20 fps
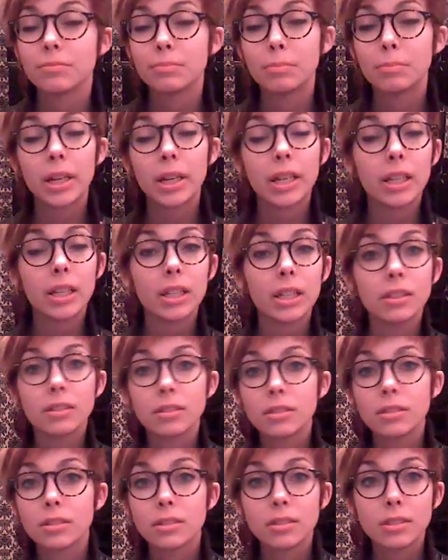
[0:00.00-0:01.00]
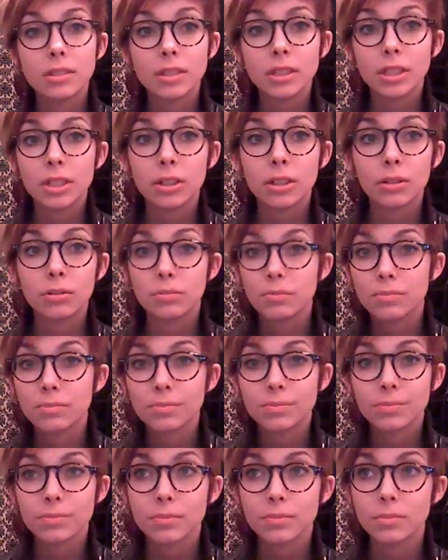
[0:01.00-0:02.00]
But, you know,
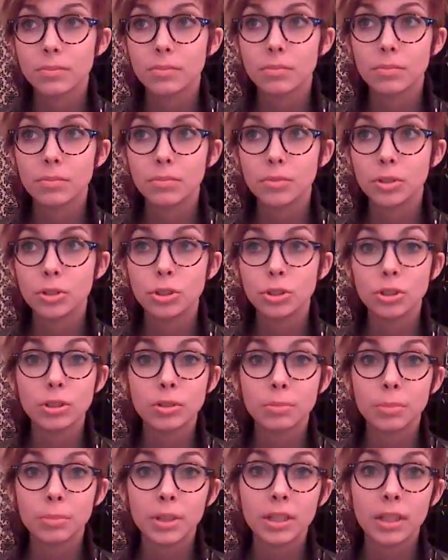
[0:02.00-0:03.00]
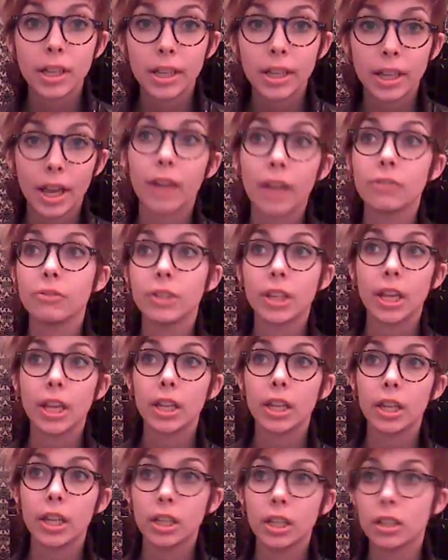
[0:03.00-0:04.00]
you shouldn't be like
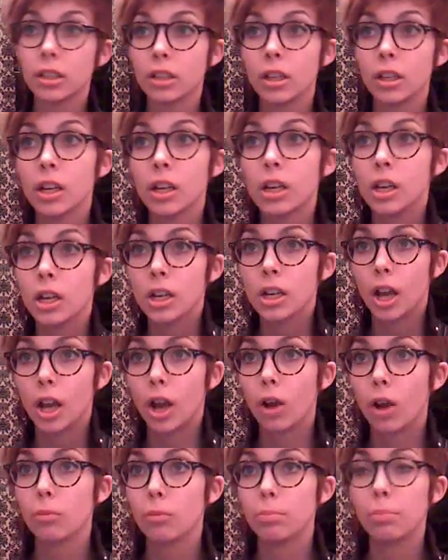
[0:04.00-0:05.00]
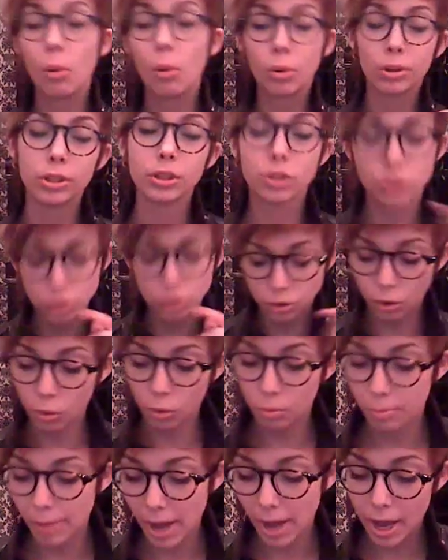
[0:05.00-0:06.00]
advocating how porn is
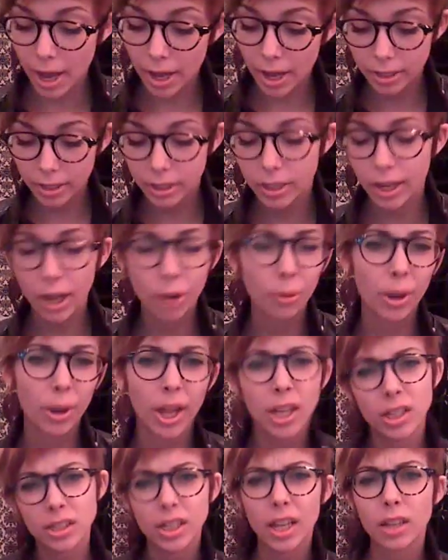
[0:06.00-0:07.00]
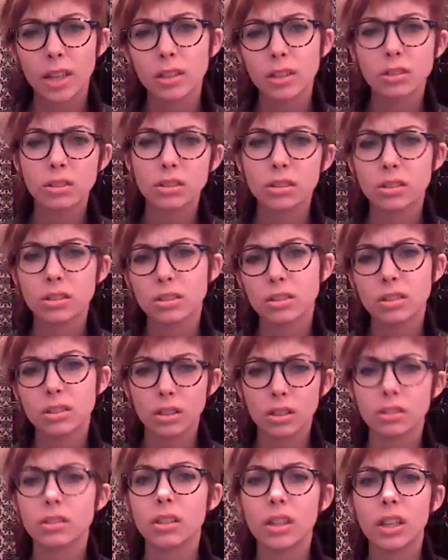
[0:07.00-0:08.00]
so bad and how hentai is
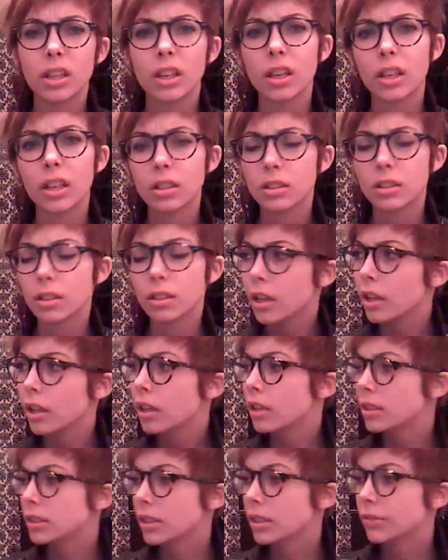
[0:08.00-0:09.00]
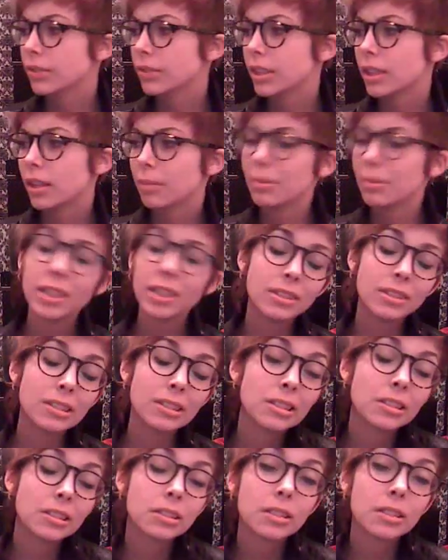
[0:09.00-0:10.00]
disgusting and stuff like that, because
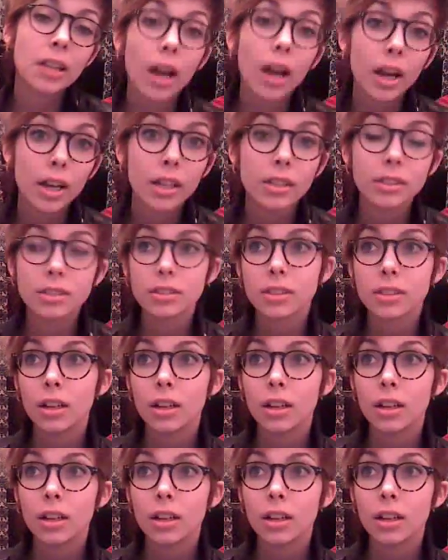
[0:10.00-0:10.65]
it's not.